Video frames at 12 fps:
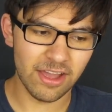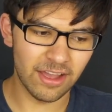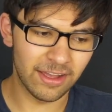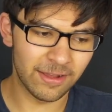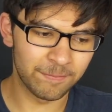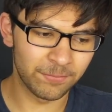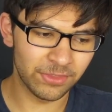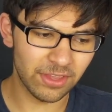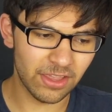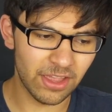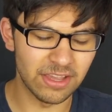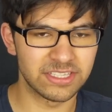
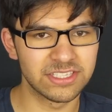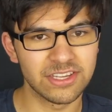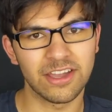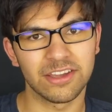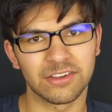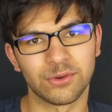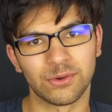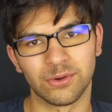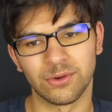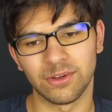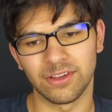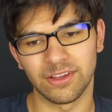a
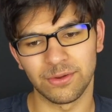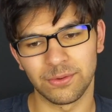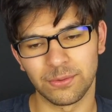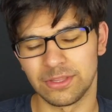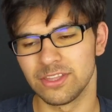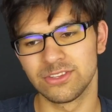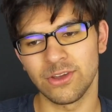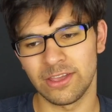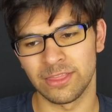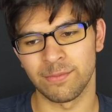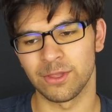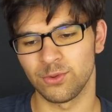circle with a dot
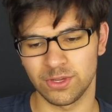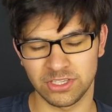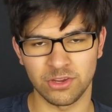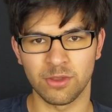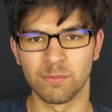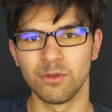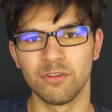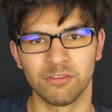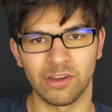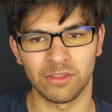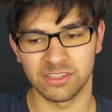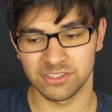in the middle, which you can move
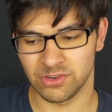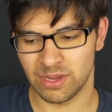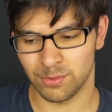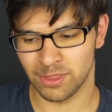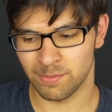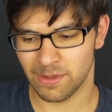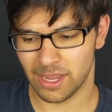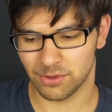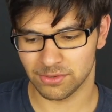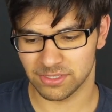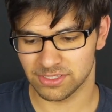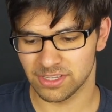around the screen with a
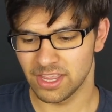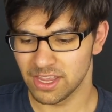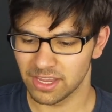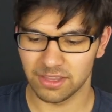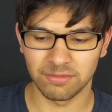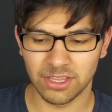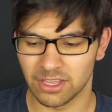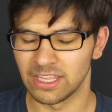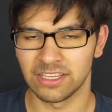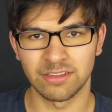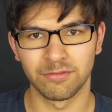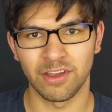mouse
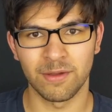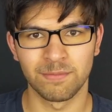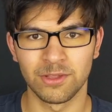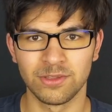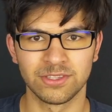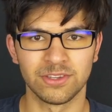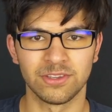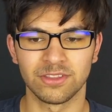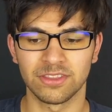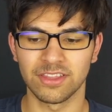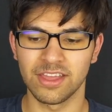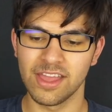connected via
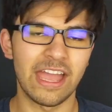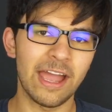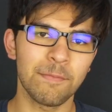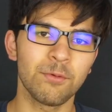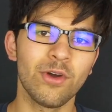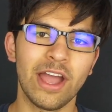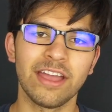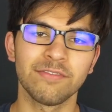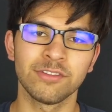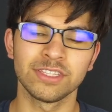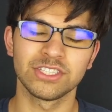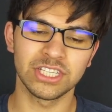Bluetooth. Apple
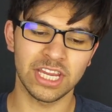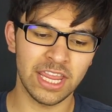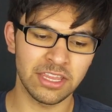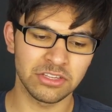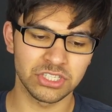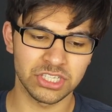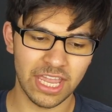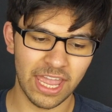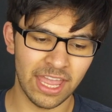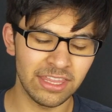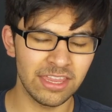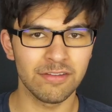haven't changed
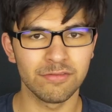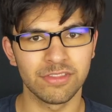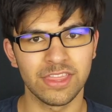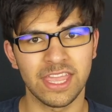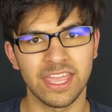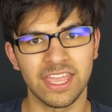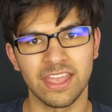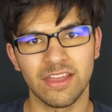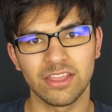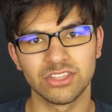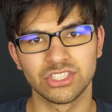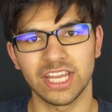any of the
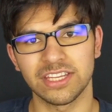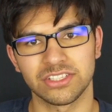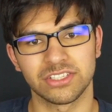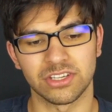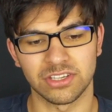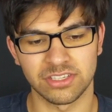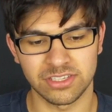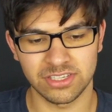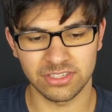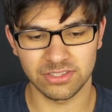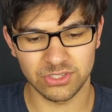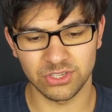
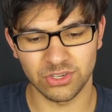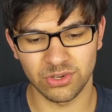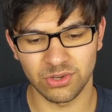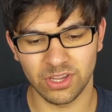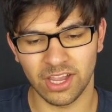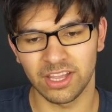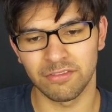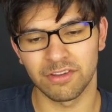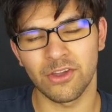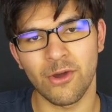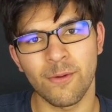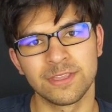gestures to kind of
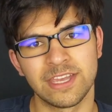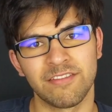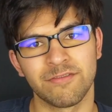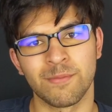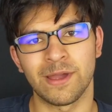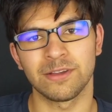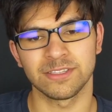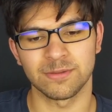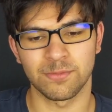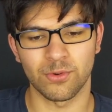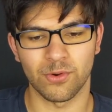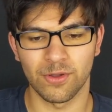accommodate for mouse
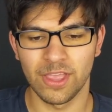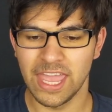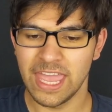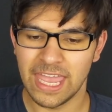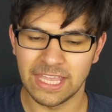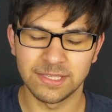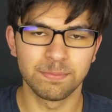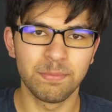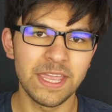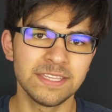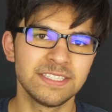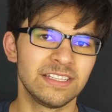support. It's
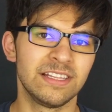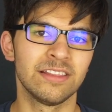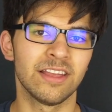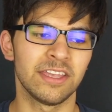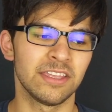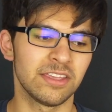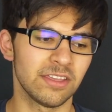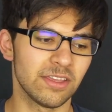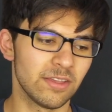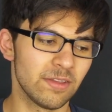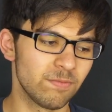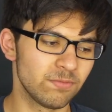basically like
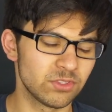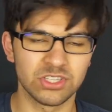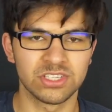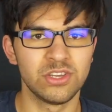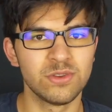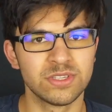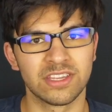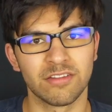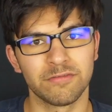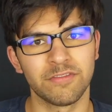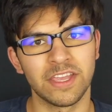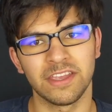just using a
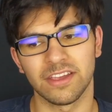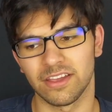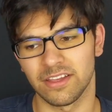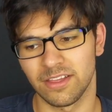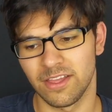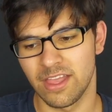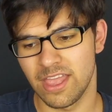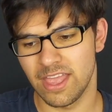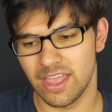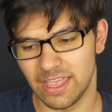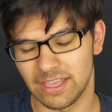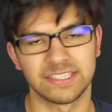finger,
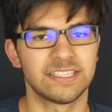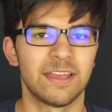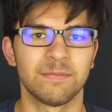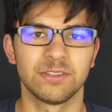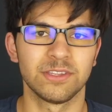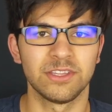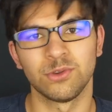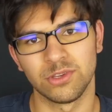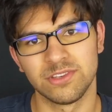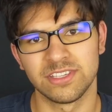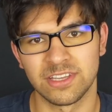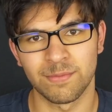except you're
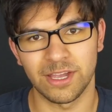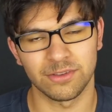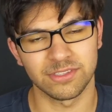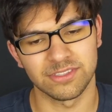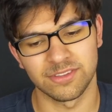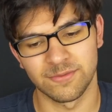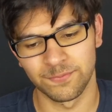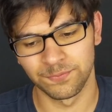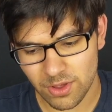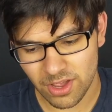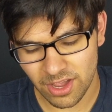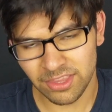using a mouse.
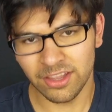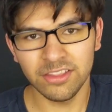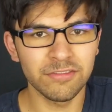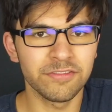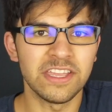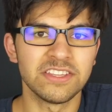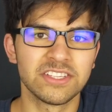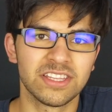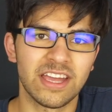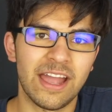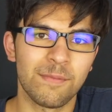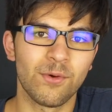Another feature
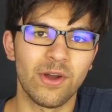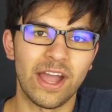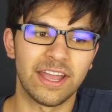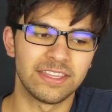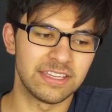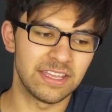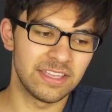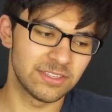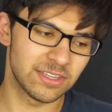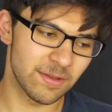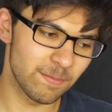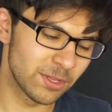that Apple added
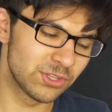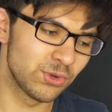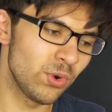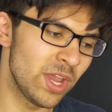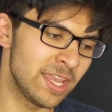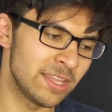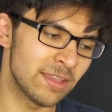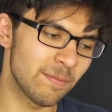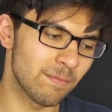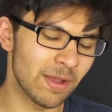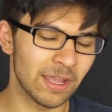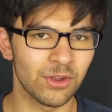between
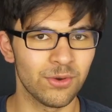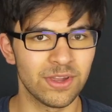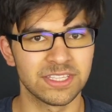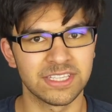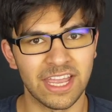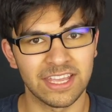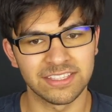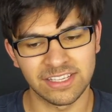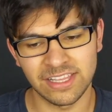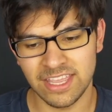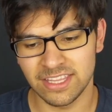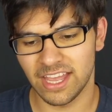macOS
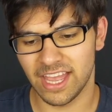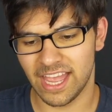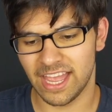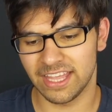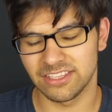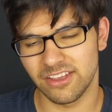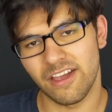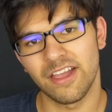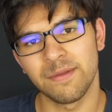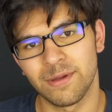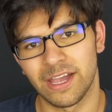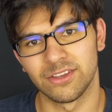Catalina and
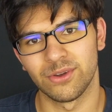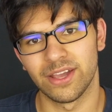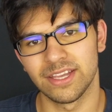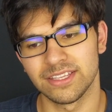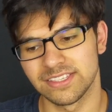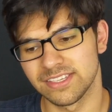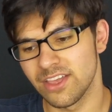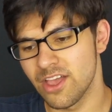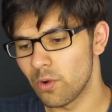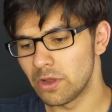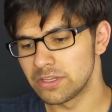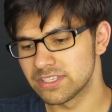iPad OS
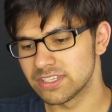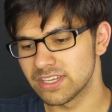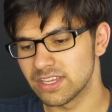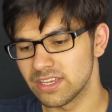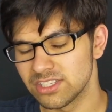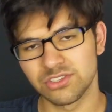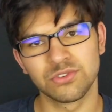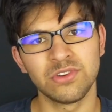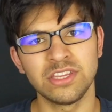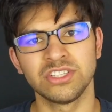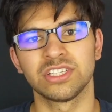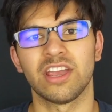was
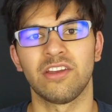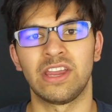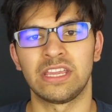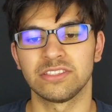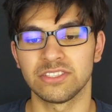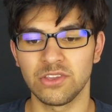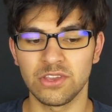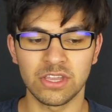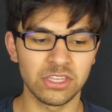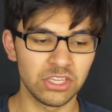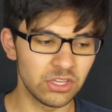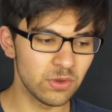screen sharing, so you
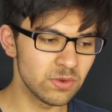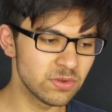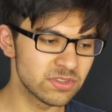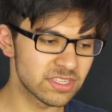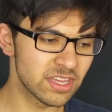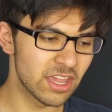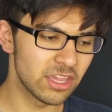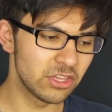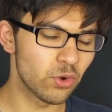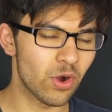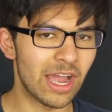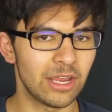can use
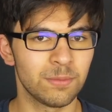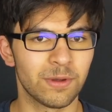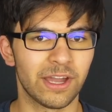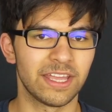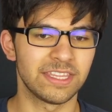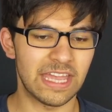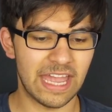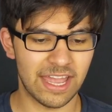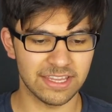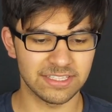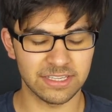your iPad as